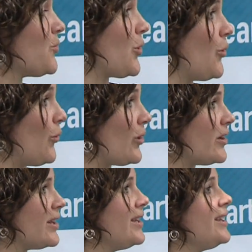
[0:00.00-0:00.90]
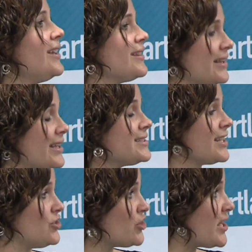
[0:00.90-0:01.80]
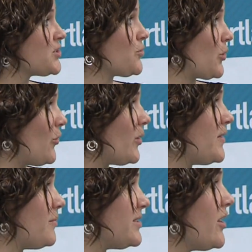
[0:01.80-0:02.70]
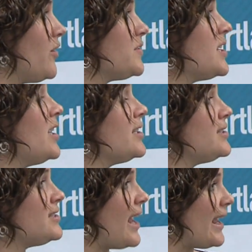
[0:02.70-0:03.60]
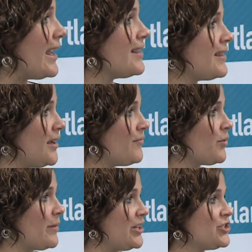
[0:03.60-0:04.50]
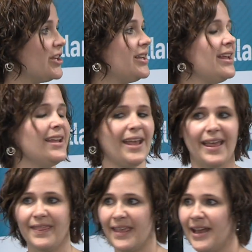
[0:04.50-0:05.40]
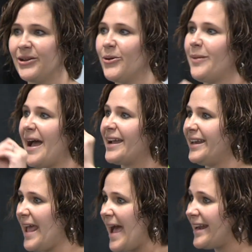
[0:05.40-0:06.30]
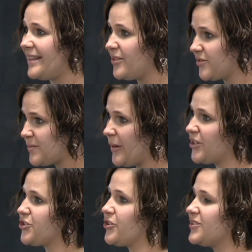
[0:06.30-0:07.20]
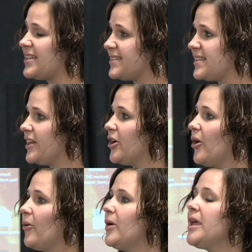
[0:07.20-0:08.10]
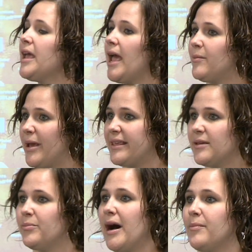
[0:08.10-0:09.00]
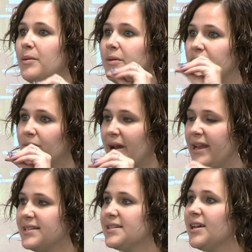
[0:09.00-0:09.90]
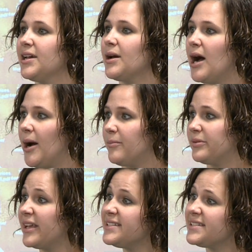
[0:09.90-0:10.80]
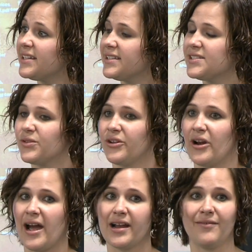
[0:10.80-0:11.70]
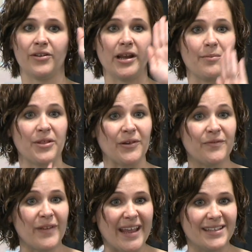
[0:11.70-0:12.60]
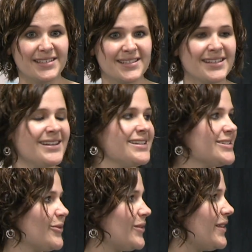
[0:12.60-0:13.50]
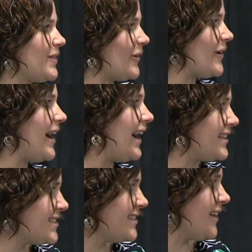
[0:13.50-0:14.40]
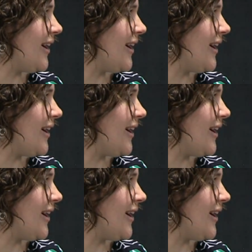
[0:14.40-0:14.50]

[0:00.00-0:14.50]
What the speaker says: record, the kids can just record themselves saying the information and then go back and add in those pictures as they go and make them pop up in the right places, so they're not covering up their face, so that they're not,